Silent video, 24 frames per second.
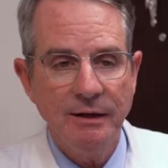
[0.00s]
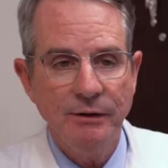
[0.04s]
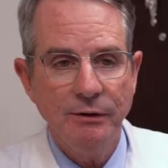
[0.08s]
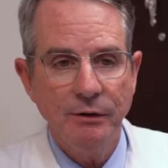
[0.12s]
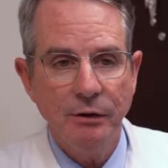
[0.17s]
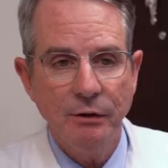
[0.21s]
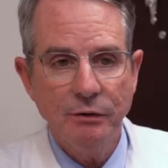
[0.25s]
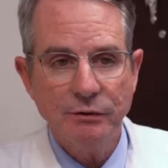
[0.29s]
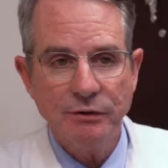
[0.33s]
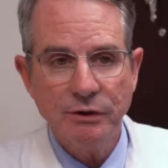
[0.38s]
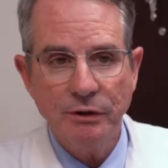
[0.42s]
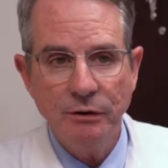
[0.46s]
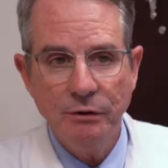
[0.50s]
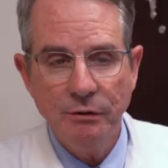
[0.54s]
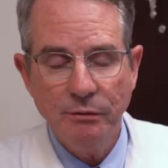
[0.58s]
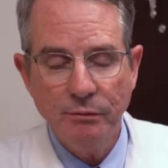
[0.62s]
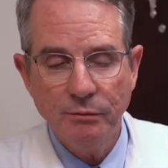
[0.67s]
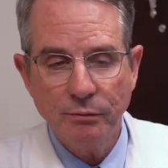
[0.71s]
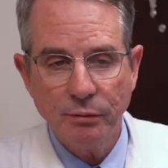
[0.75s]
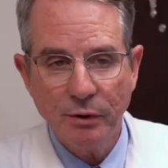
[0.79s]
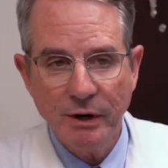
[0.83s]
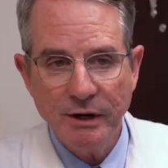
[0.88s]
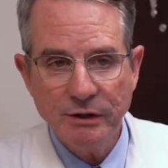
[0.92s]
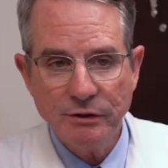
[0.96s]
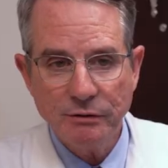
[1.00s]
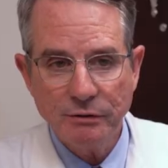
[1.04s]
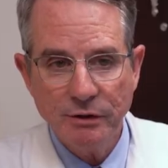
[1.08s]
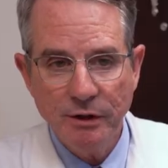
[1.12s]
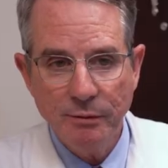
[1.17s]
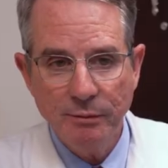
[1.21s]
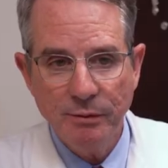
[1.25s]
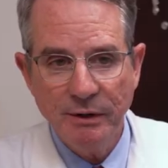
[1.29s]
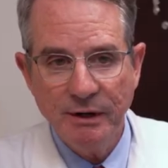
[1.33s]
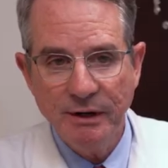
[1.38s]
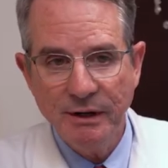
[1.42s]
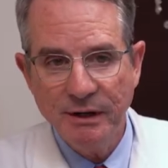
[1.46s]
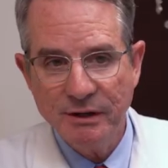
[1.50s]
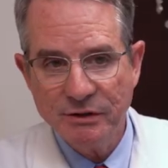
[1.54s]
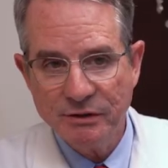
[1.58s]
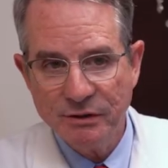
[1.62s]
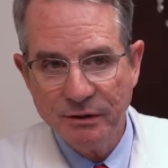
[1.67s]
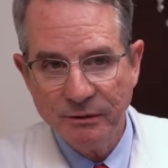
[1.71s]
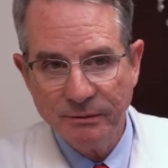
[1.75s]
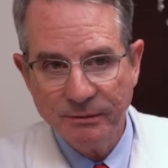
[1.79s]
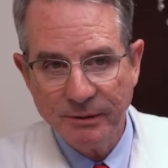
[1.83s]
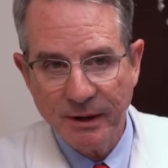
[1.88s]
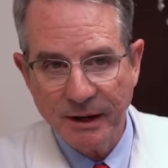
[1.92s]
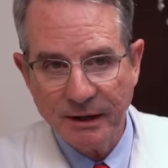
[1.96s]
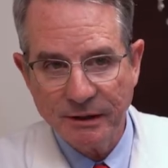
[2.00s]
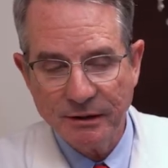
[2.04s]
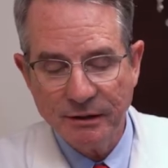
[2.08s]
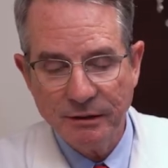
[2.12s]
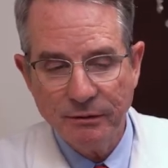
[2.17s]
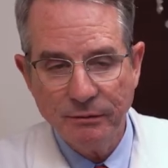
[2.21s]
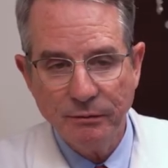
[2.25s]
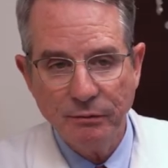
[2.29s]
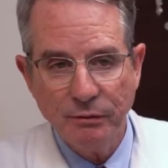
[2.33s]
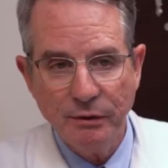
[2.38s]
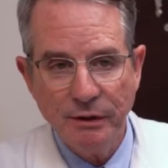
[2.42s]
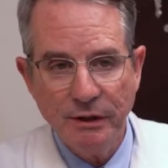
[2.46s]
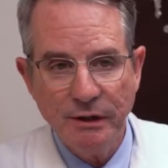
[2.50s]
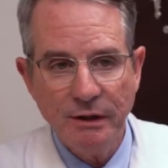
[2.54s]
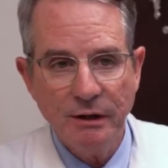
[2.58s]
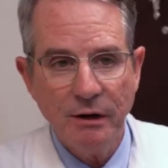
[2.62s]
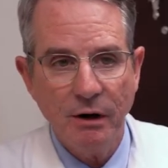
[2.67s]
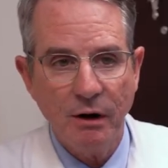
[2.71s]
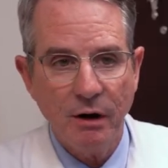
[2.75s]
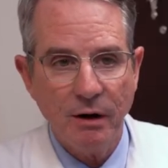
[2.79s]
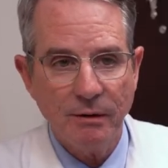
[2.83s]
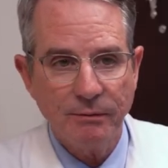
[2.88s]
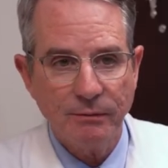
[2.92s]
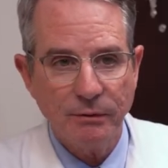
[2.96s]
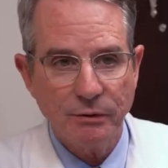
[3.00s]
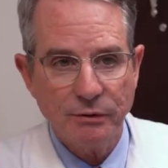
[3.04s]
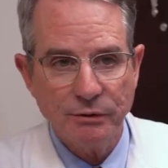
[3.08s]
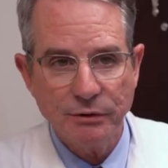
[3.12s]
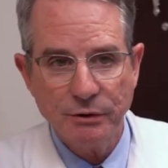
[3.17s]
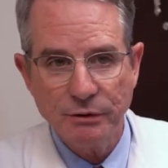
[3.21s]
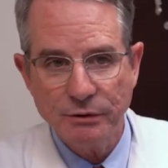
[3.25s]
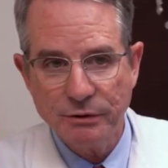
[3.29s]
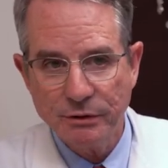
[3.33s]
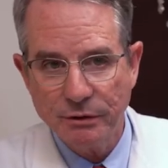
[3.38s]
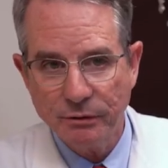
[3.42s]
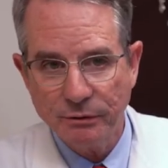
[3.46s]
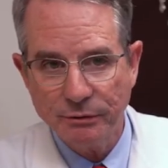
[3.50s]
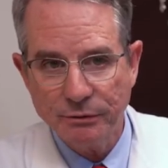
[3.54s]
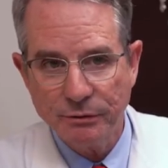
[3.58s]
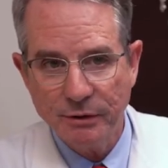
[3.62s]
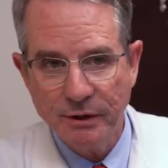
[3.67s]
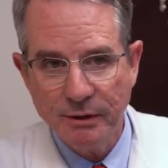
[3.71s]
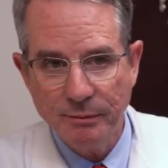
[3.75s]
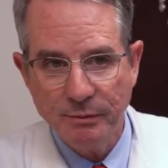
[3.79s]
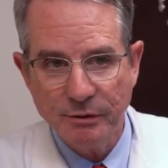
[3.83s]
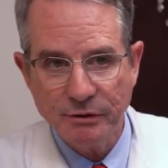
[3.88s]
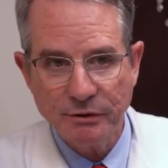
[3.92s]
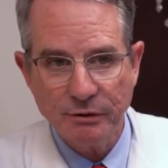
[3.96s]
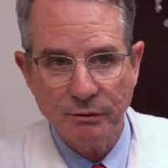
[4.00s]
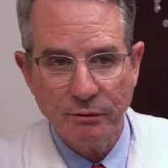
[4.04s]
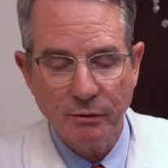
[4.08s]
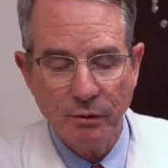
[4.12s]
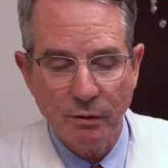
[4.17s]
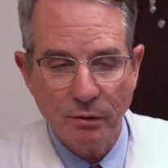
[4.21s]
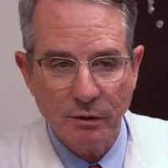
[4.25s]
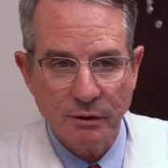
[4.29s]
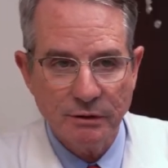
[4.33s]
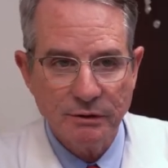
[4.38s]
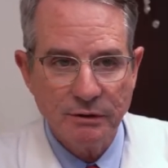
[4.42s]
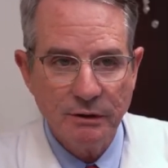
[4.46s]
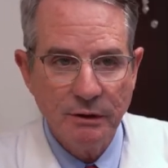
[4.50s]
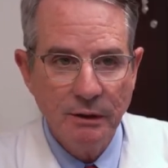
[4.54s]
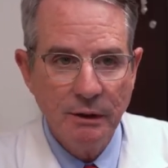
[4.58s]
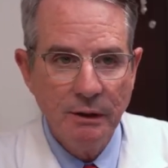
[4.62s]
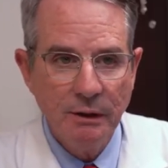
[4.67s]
in those in whom brace treatment isn't effective, we offer surgical treatments, of course.